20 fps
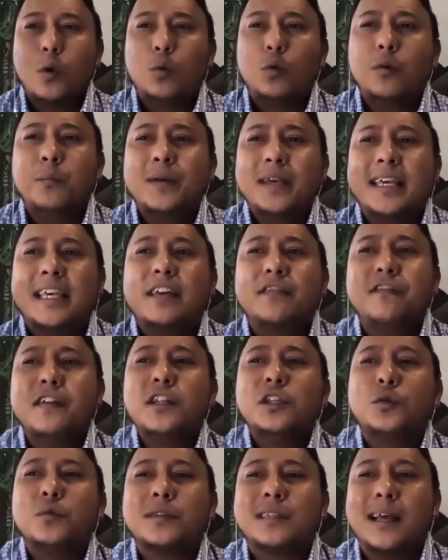will be
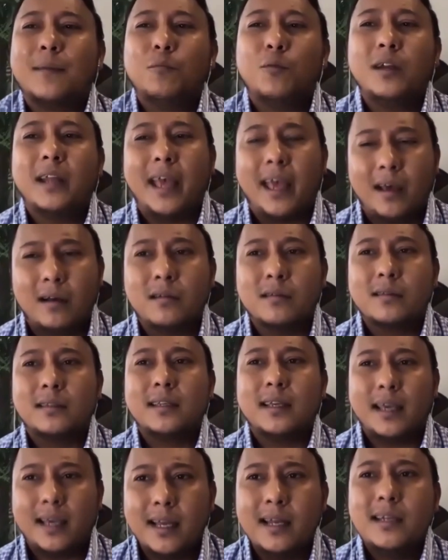given to someone
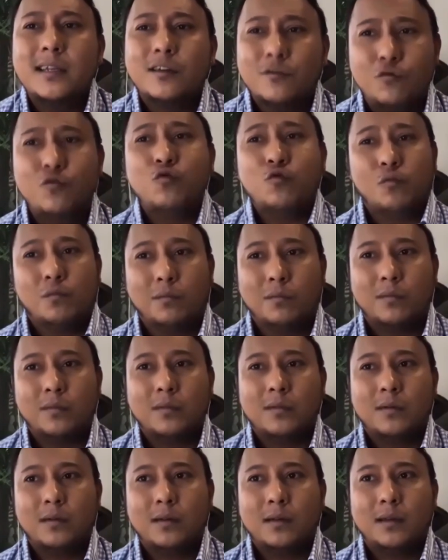else in the room,
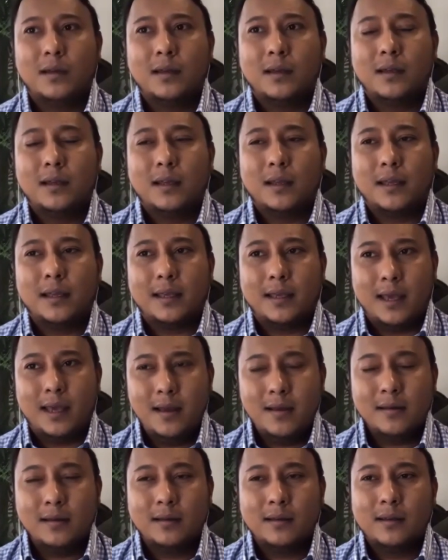
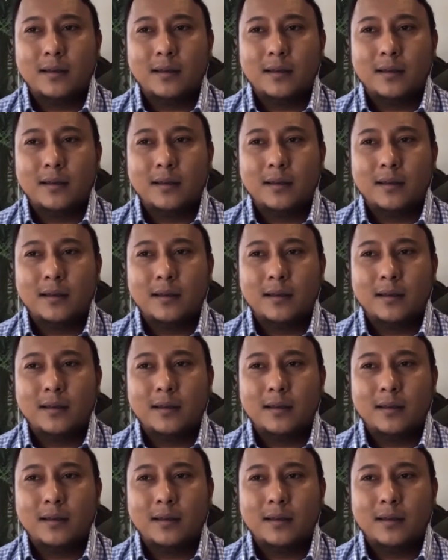yeah?